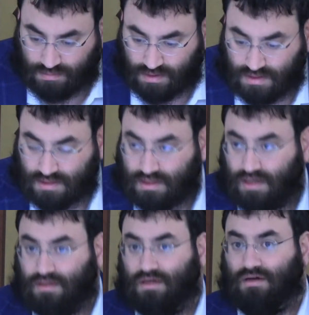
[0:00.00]
is the
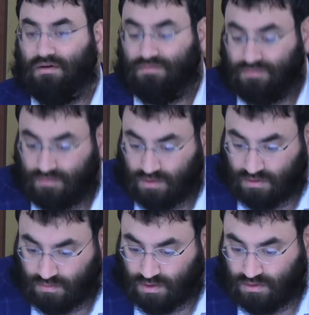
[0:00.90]
idea of
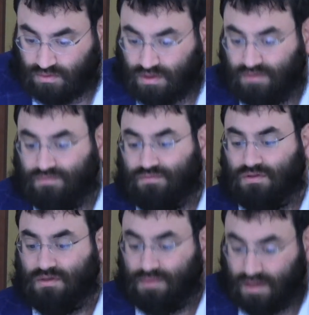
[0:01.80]
when
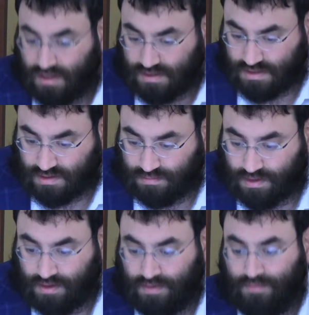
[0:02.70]
somebody kisses
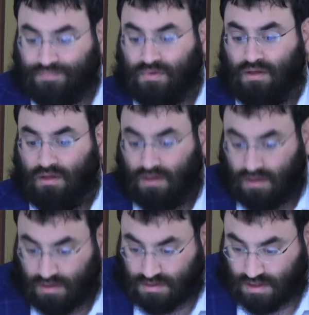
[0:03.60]
somebody,
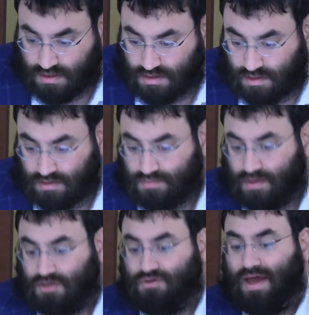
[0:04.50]
it's
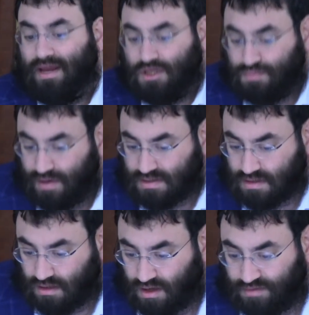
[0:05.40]
because you can't express
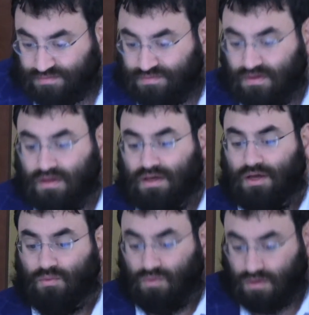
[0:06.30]
the love
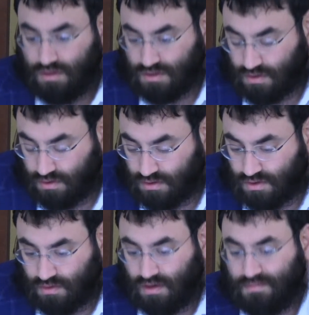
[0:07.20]
in words, so
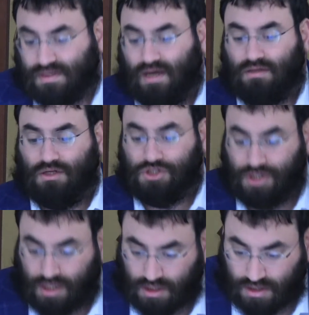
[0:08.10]
it comes out in a
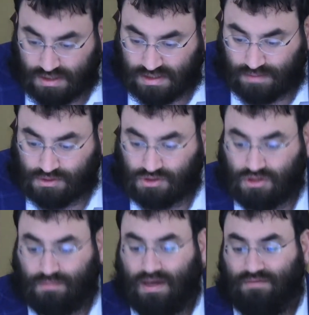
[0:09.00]
shikin. You slap
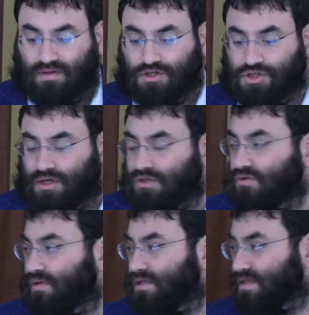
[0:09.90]
shustan behevel on a shikin. So
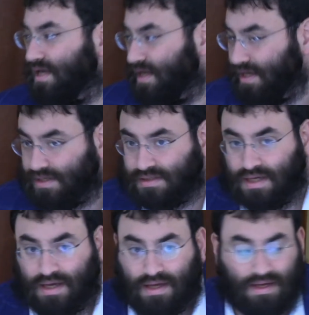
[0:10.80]
what he's saying is
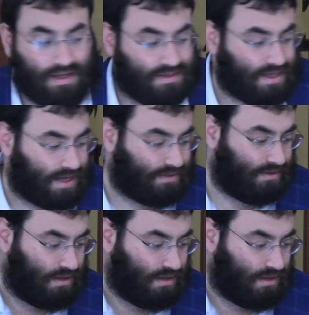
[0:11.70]
that